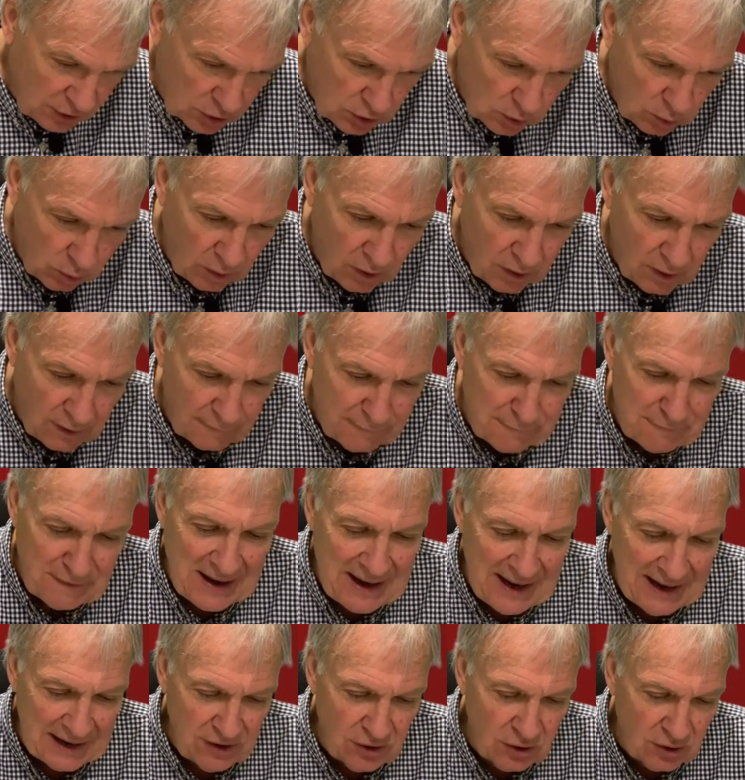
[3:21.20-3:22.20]

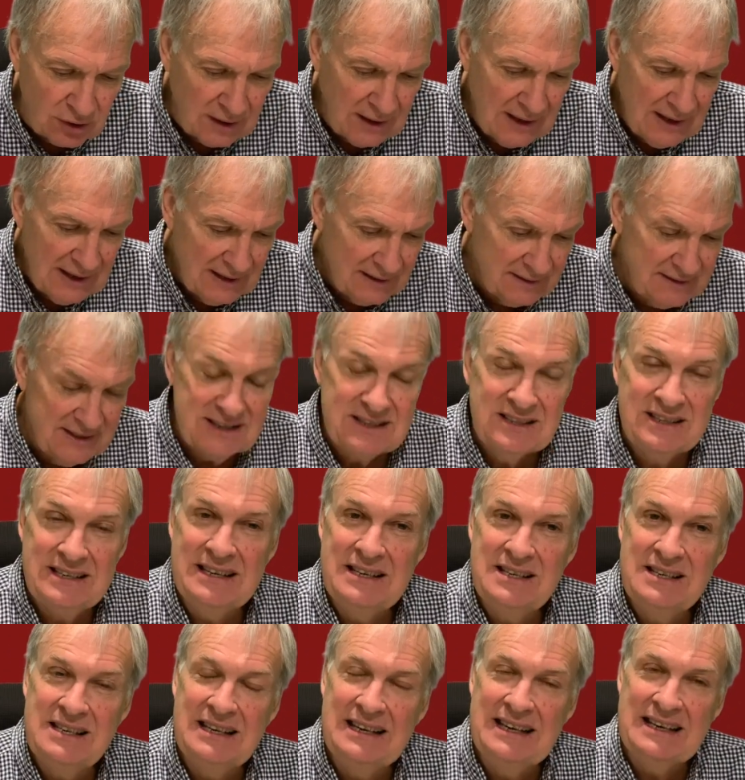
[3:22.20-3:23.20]
quarter-final. The
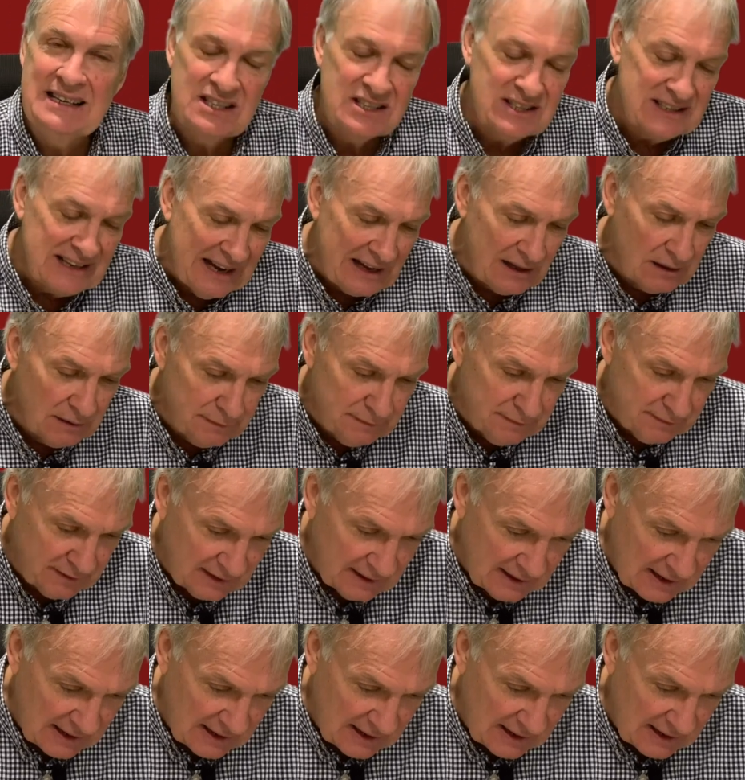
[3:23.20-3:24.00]
city itself,